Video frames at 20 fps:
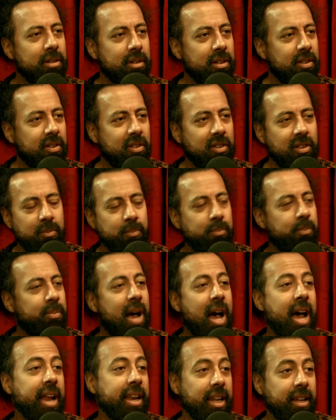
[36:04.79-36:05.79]
This is a
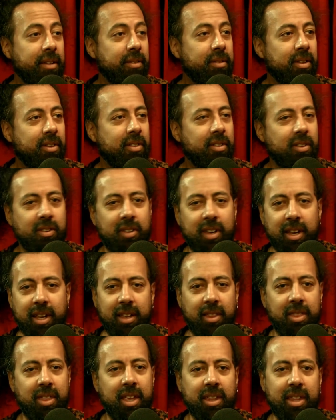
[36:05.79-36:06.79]
body. This is
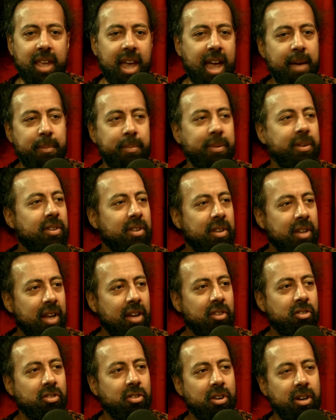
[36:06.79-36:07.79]
a thing that happens in
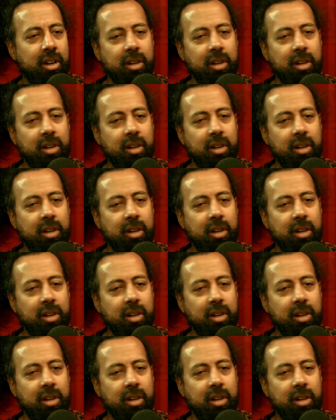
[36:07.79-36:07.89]
nature,